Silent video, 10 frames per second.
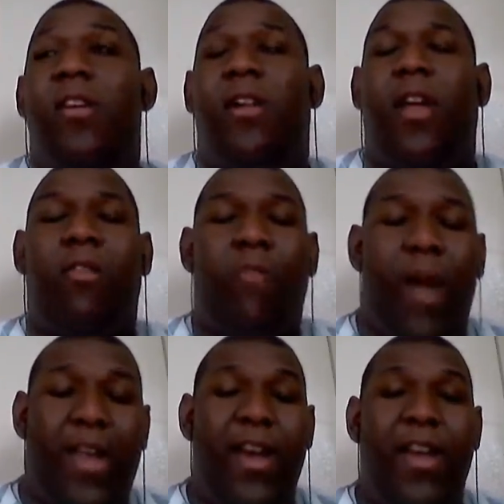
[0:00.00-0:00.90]
I'm like,
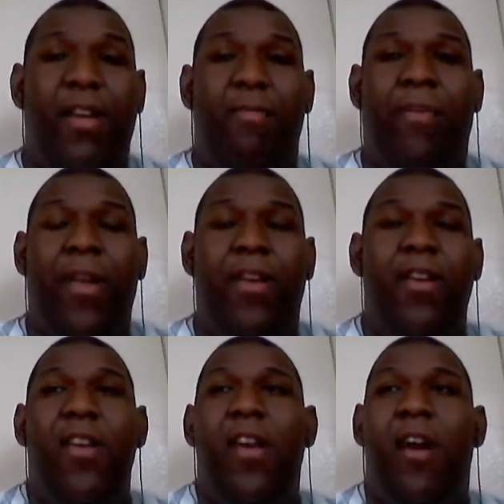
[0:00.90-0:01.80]
why can't he
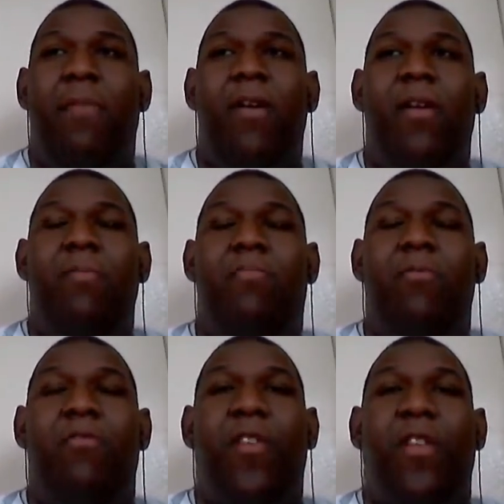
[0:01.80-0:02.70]
compete? Apparently
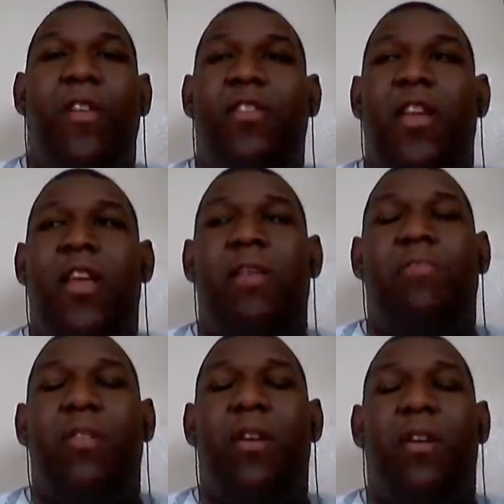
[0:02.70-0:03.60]
Boo fell
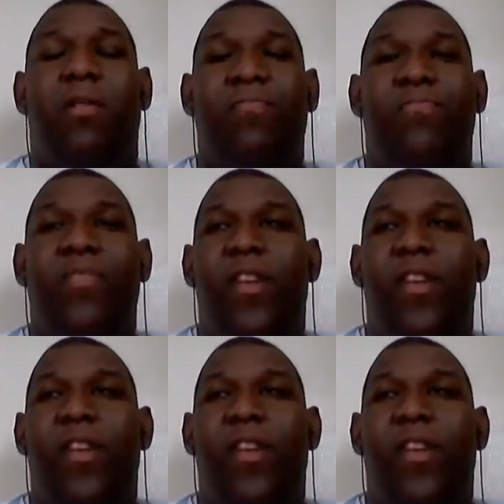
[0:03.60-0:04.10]
asleep, you know,